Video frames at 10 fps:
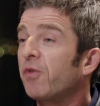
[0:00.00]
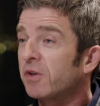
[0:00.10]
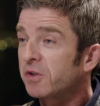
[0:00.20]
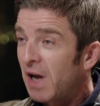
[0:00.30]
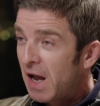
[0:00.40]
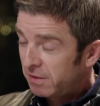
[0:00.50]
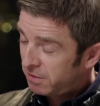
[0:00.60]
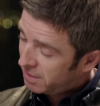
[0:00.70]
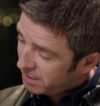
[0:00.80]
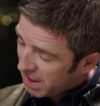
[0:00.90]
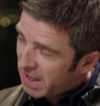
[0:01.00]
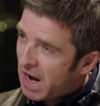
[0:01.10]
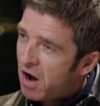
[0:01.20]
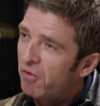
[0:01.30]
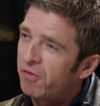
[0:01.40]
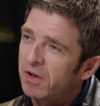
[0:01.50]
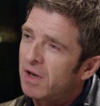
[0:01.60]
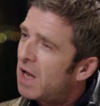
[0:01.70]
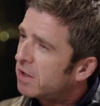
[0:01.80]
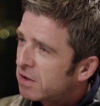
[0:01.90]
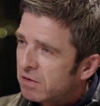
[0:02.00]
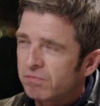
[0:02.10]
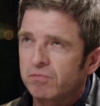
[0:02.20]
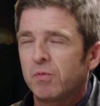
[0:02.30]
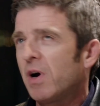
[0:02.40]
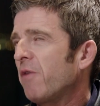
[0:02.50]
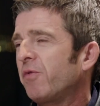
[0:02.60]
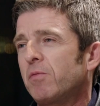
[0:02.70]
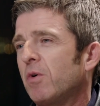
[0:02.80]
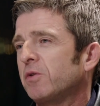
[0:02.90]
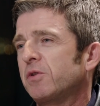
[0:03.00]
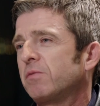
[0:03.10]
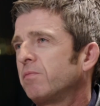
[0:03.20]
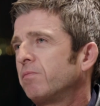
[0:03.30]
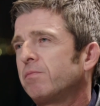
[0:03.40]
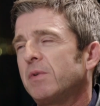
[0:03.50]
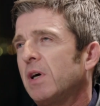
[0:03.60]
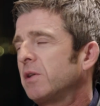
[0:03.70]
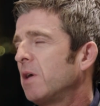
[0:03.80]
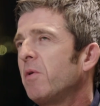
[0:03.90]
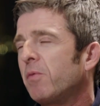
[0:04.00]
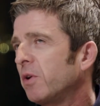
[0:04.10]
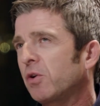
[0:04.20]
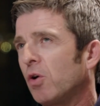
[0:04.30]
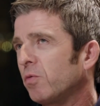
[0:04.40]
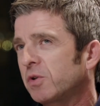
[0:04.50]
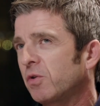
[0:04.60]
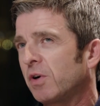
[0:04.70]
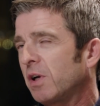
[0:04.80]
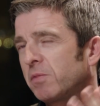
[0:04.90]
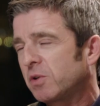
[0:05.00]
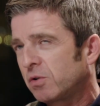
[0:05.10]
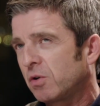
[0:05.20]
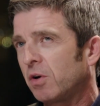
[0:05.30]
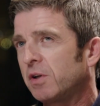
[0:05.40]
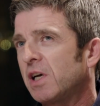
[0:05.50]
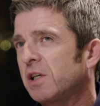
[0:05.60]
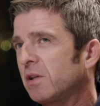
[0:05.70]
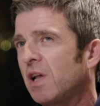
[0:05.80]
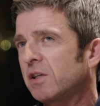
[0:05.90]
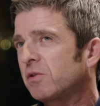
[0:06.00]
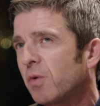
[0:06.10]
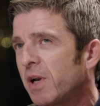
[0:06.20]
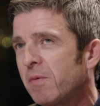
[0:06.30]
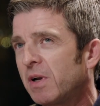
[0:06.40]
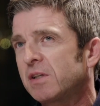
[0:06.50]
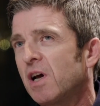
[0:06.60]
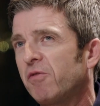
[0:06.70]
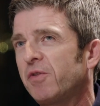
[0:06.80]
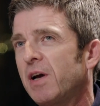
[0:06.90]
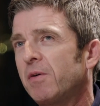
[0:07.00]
for us to stick it out for the last, whatever it was, I can't remember when the goal was scored, it was on solid days, the last 20 minutes, half an